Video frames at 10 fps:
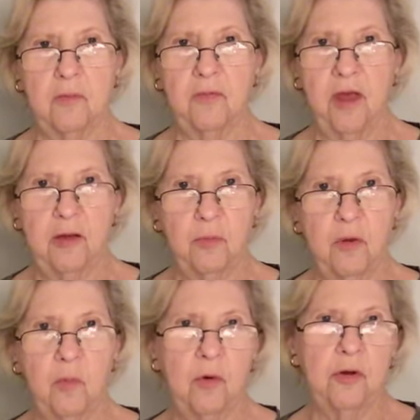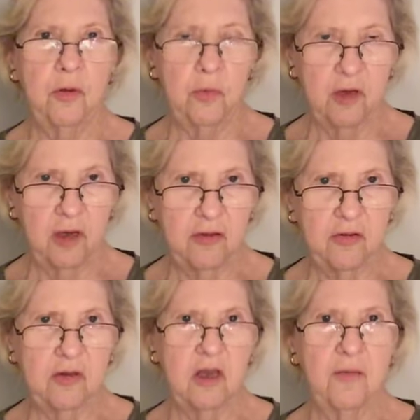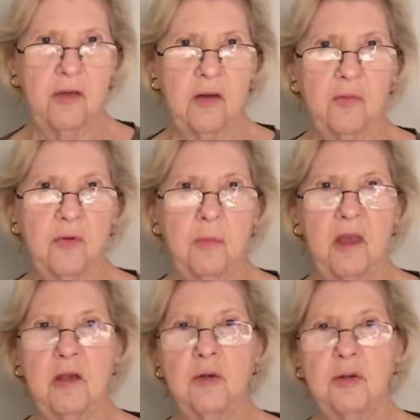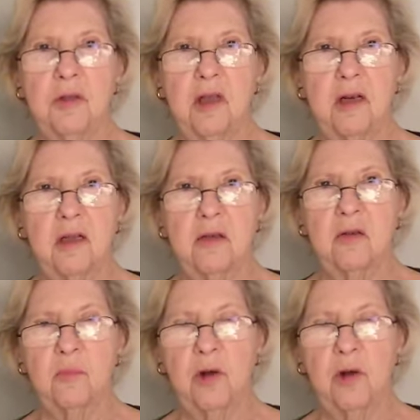in fact, we warn you against giving information that is